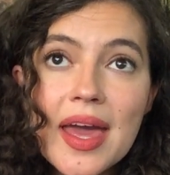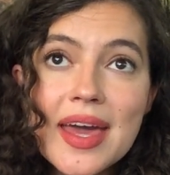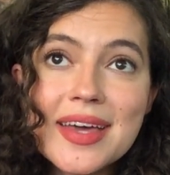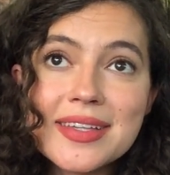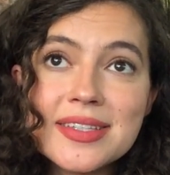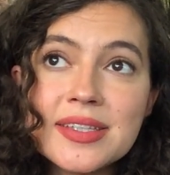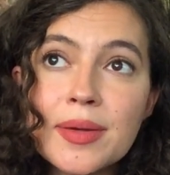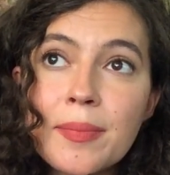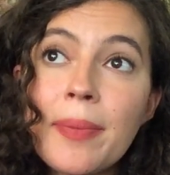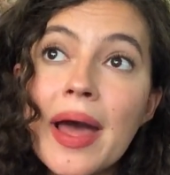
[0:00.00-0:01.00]
is
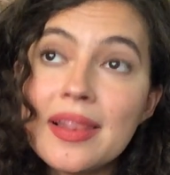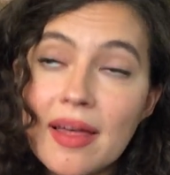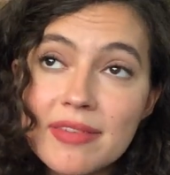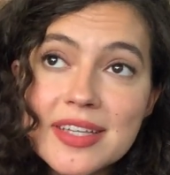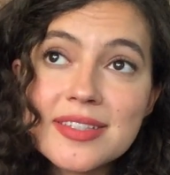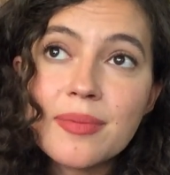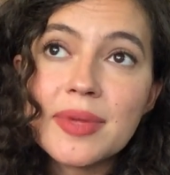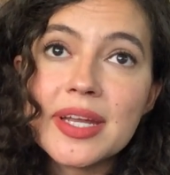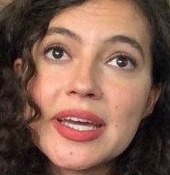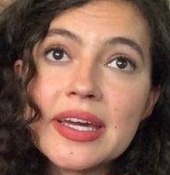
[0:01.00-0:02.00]
by loving
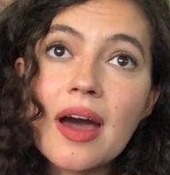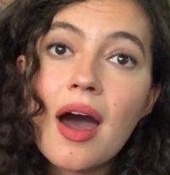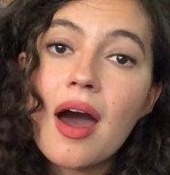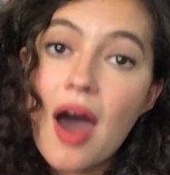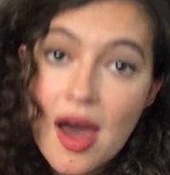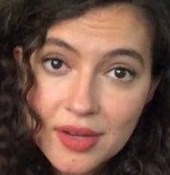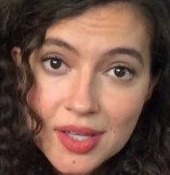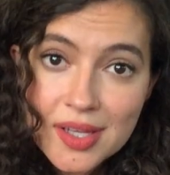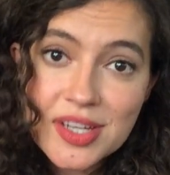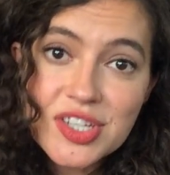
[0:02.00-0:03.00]
somebody
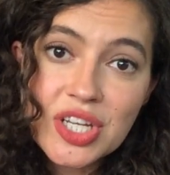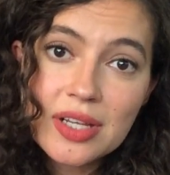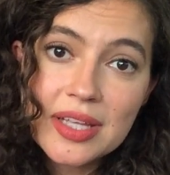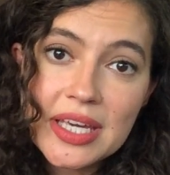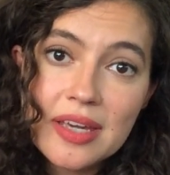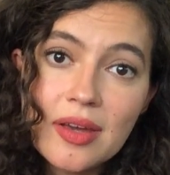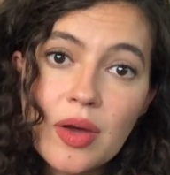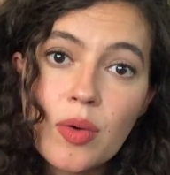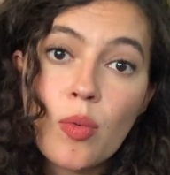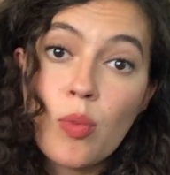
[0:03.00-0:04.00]
unconditionally
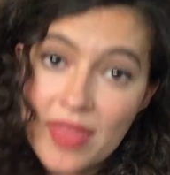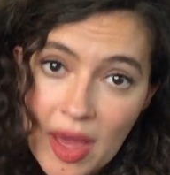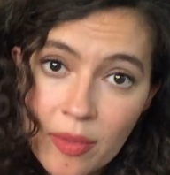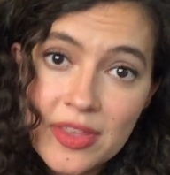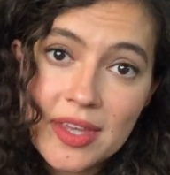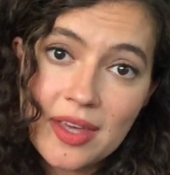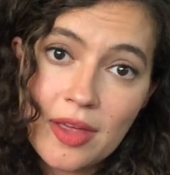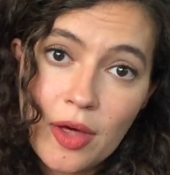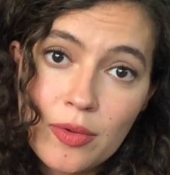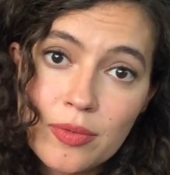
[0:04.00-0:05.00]
without the
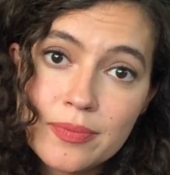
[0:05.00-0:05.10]
ego.